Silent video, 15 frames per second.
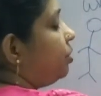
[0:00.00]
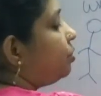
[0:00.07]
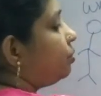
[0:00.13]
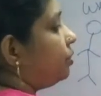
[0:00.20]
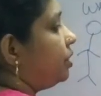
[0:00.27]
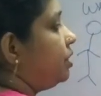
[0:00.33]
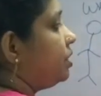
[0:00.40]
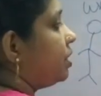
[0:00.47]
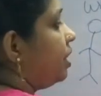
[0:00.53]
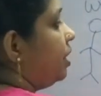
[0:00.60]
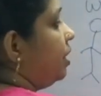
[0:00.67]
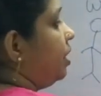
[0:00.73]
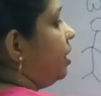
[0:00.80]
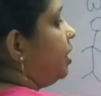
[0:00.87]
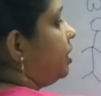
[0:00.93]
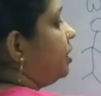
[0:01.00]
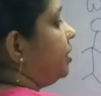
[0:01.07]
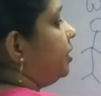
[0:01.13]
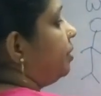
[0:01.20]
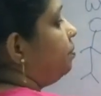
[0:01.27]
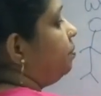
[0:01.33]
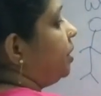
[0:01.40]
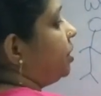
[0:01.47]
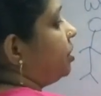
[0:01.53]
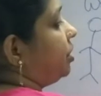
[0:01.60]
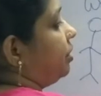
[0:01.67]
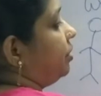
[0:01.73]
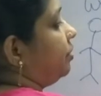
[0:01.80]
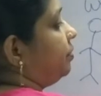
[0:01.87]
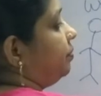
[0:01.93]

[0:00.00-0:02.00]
to this ATM machine.